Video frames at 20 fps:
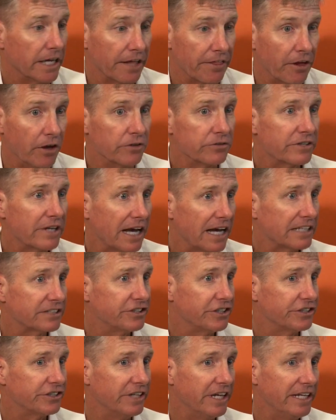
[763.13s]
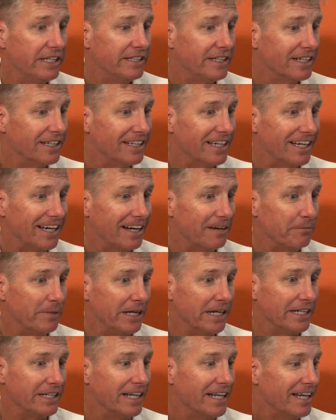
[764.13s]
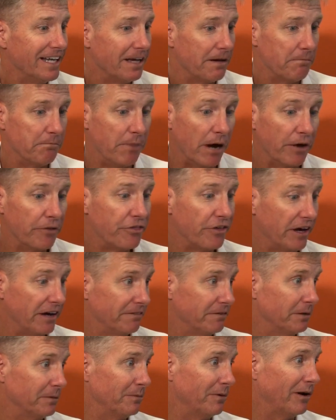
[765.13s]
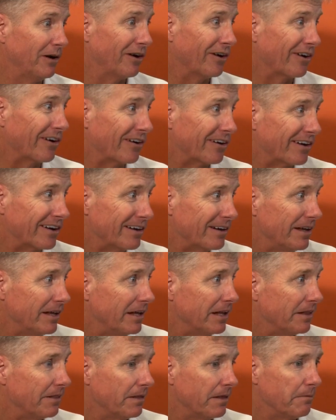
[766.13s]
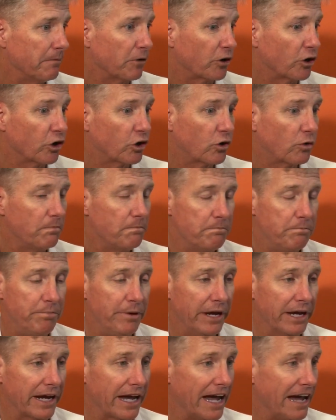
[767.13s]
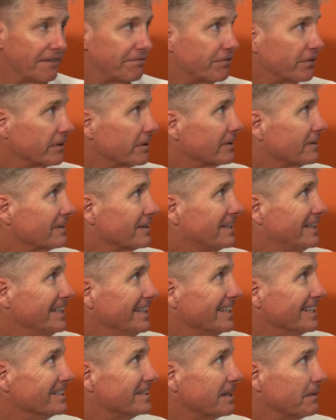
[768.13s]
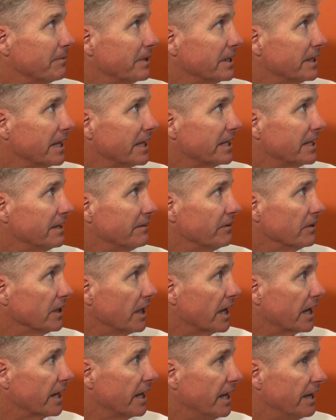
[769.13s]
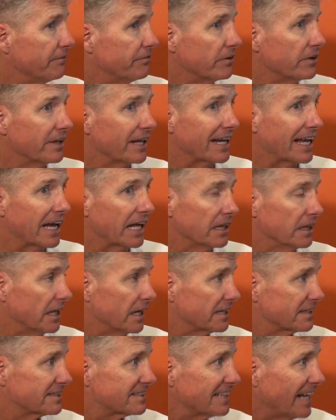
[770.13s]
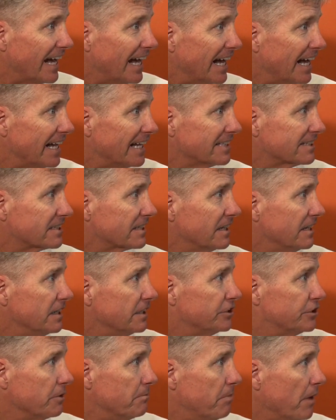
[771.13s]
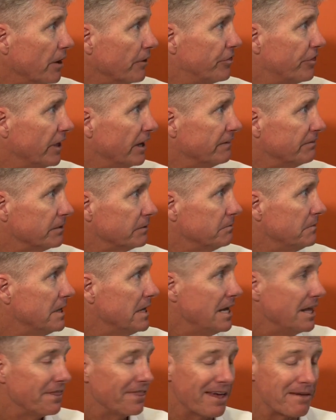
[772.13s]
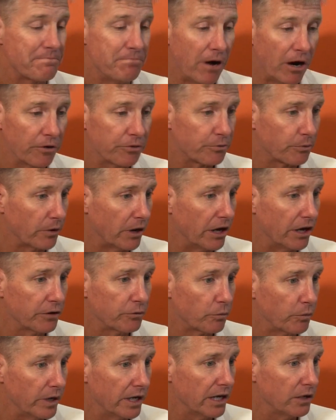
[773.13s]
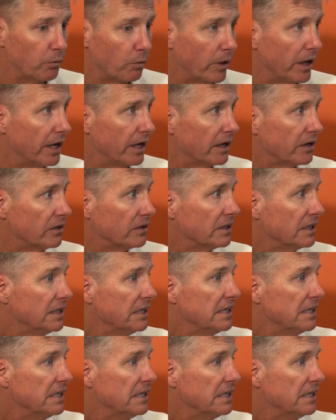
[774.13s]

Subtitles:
Yeah, those guys just need to, I mean, both of them are big effort kids. I mean, they give a lot of effort. They got a lot of size to both of them. They both run really well.